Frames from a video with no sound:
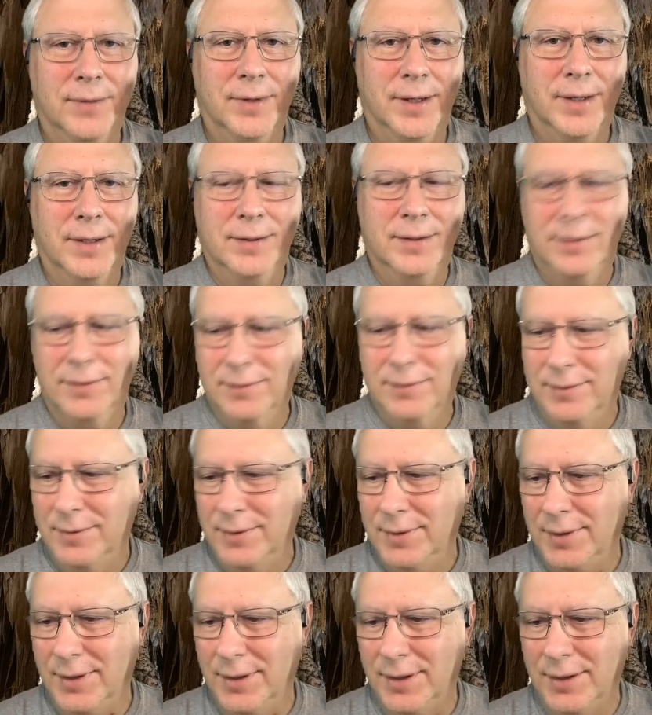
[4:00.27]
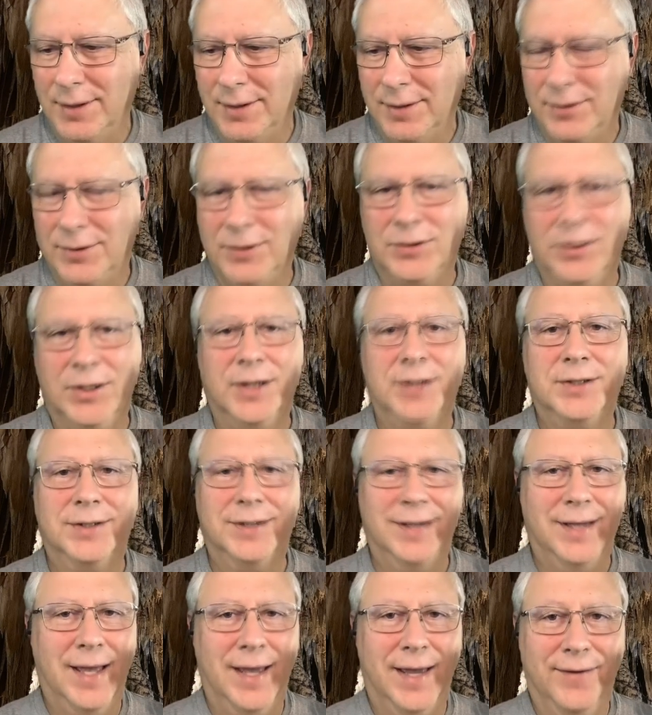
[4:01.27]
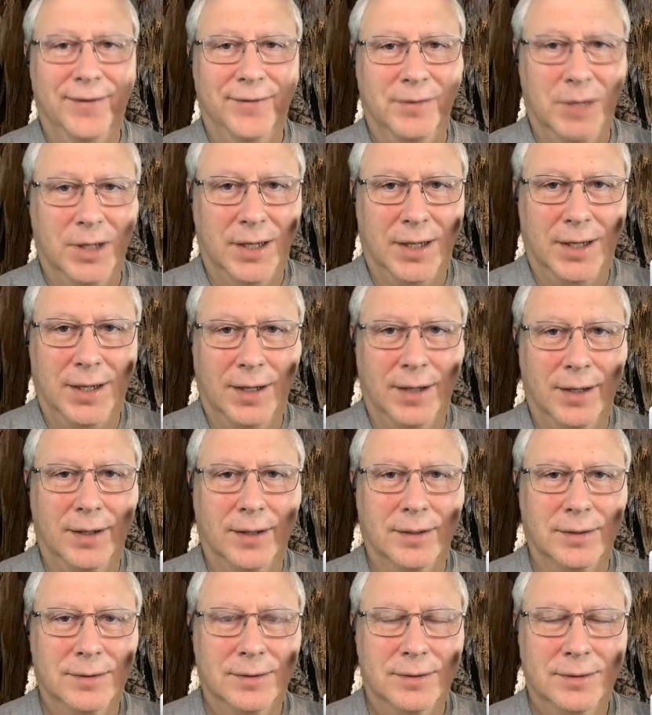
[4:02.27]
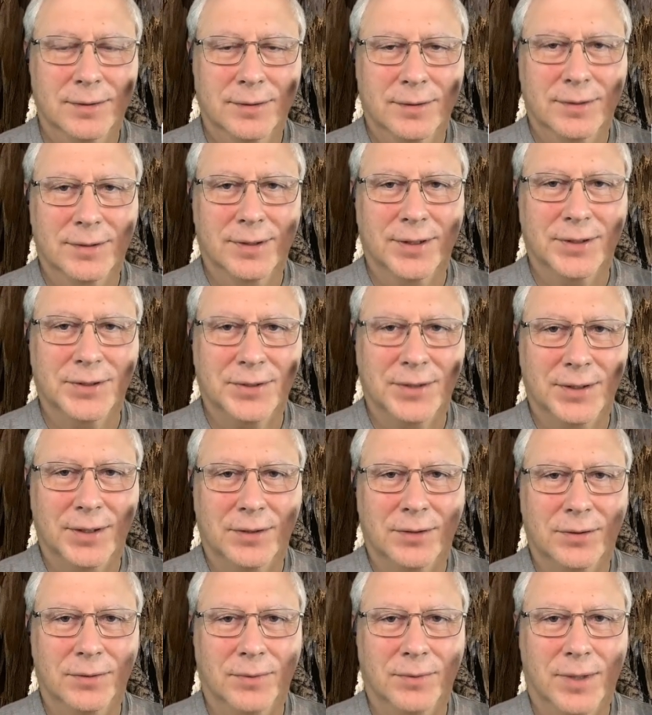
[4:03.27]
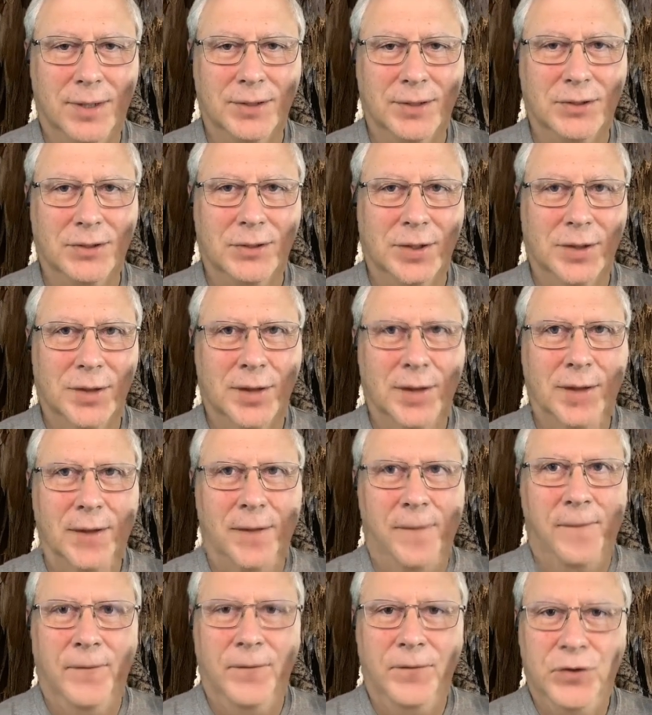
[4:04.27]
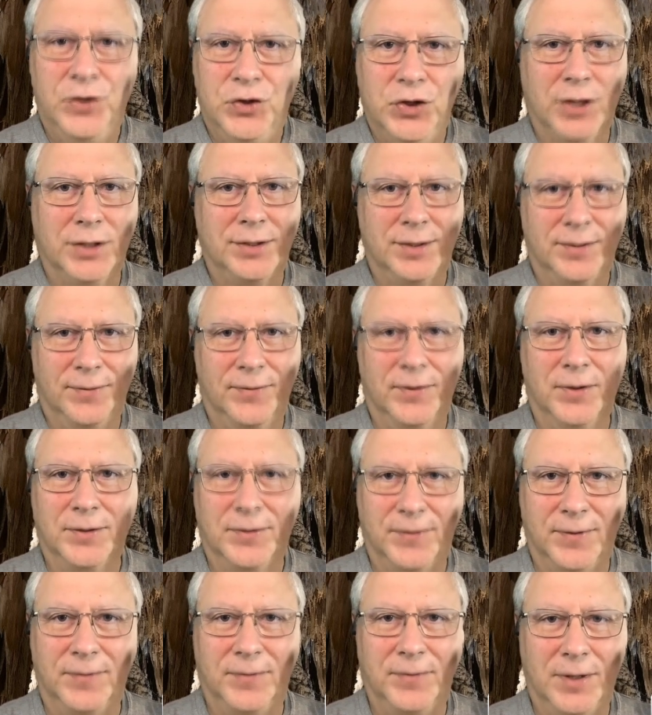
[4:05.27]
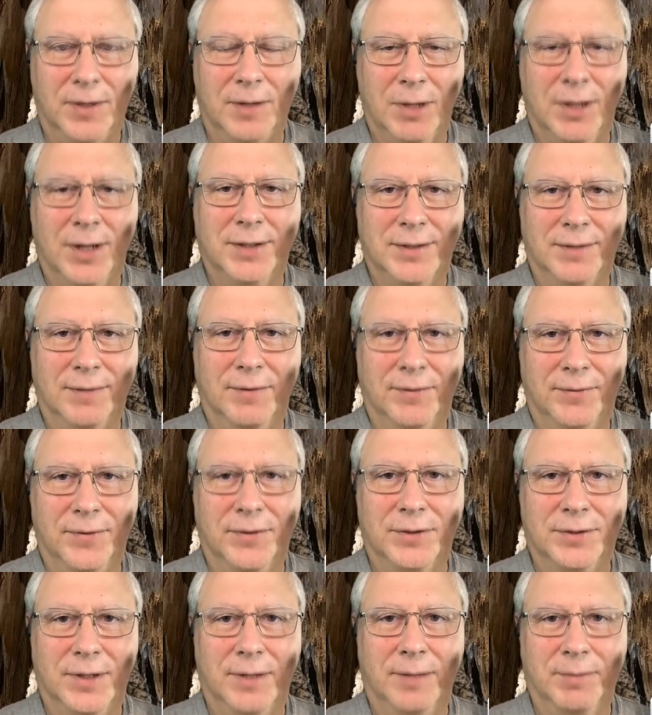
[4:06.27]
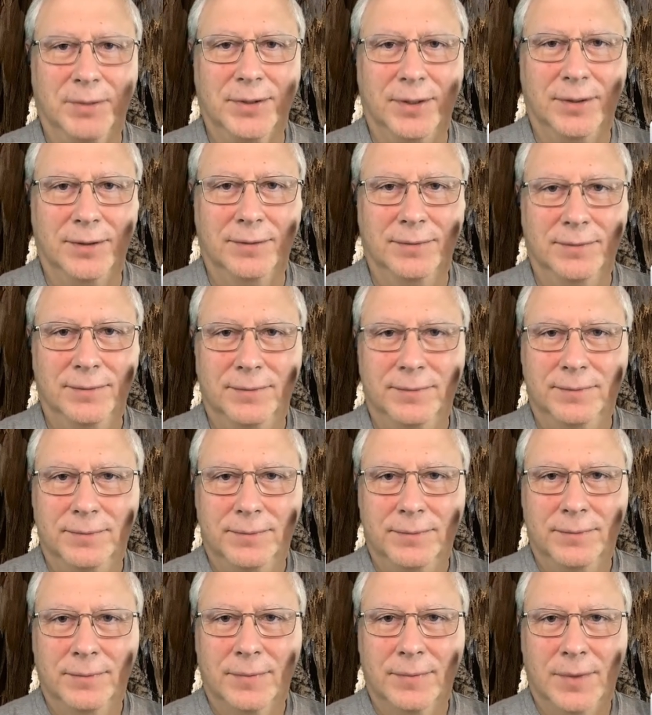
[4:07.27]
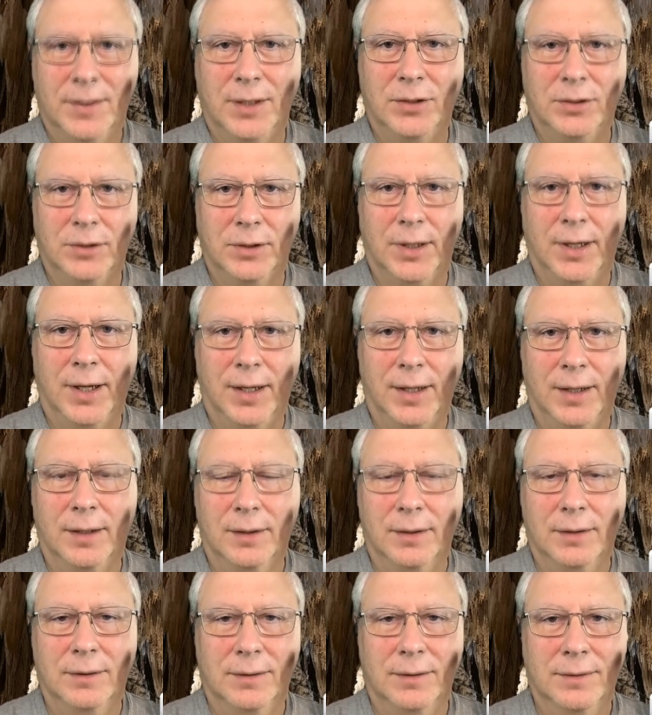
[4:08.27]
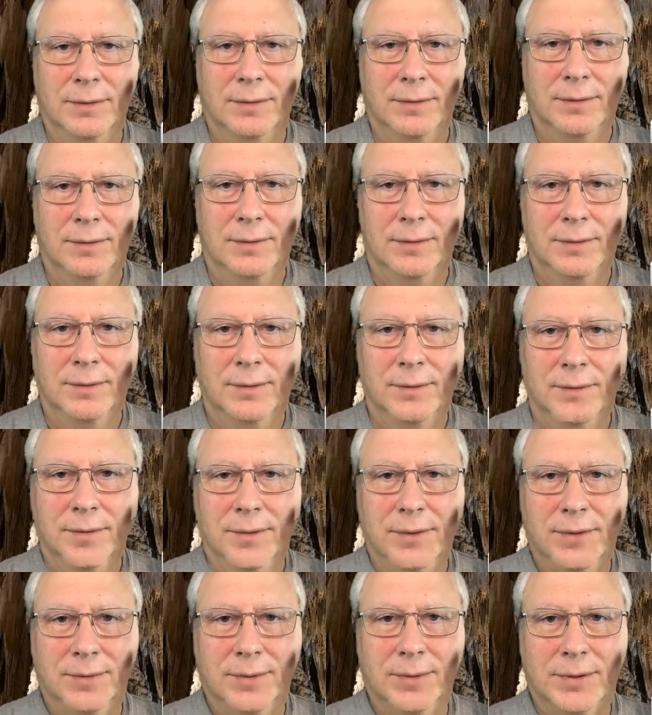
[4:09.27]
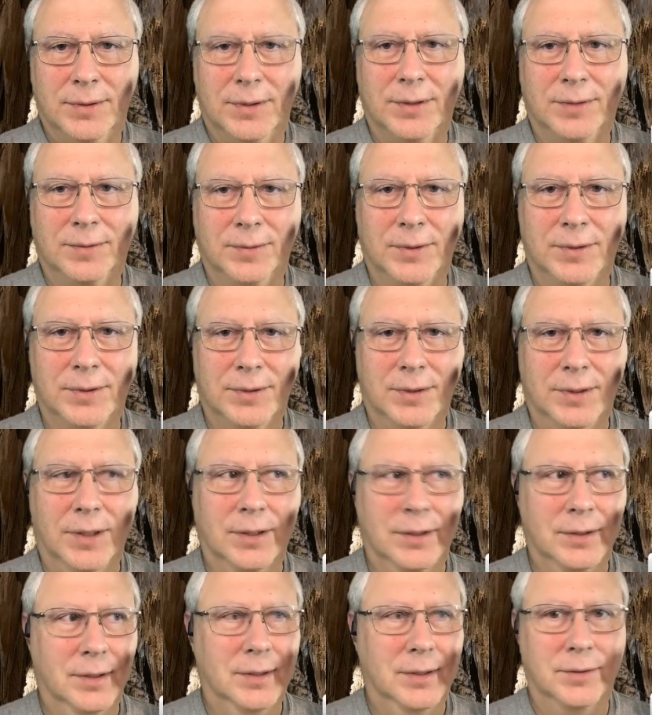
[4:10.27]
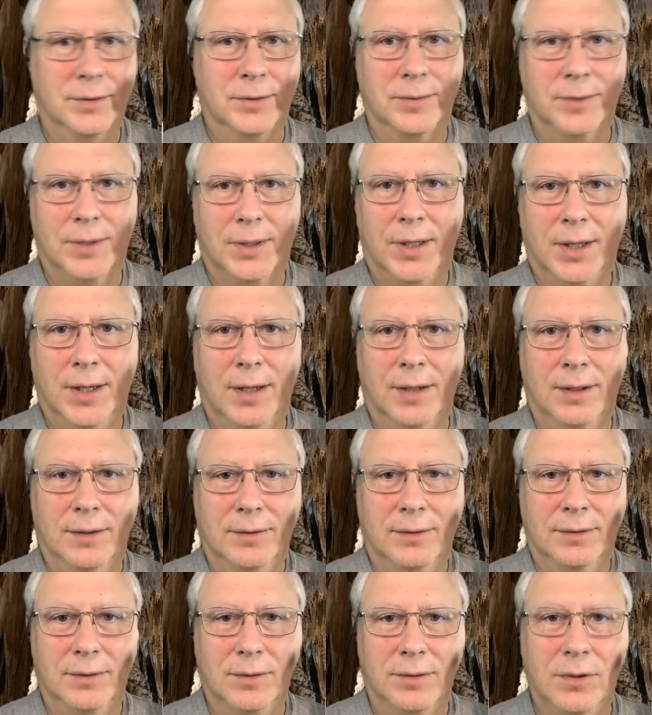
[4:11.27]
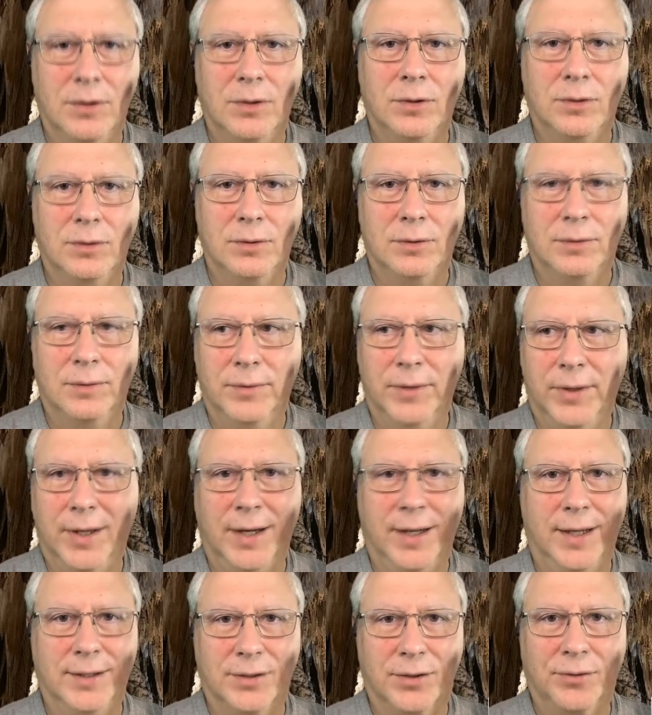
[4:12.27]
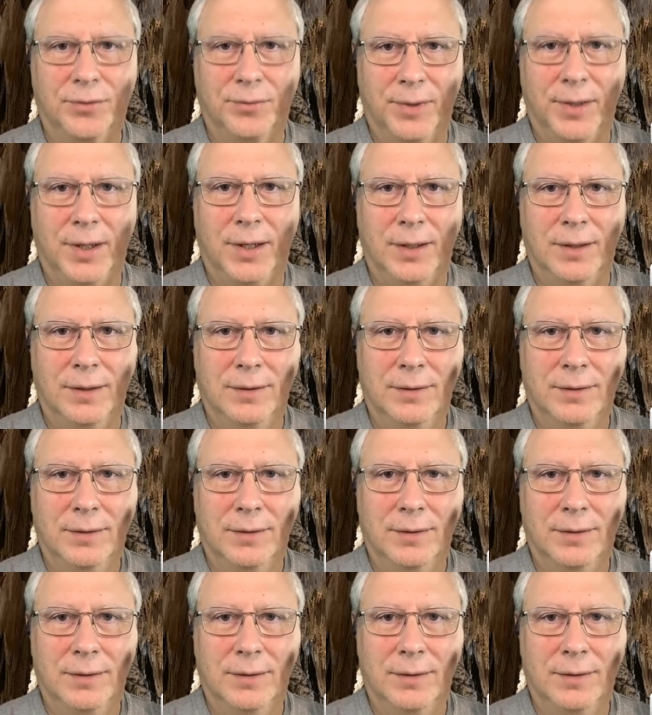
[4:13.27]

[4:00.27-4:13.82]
I suggest to everybody here who's listening to watch just the first 15 minutes of the first episode, and you'll get it. This was a kid who knew at age 3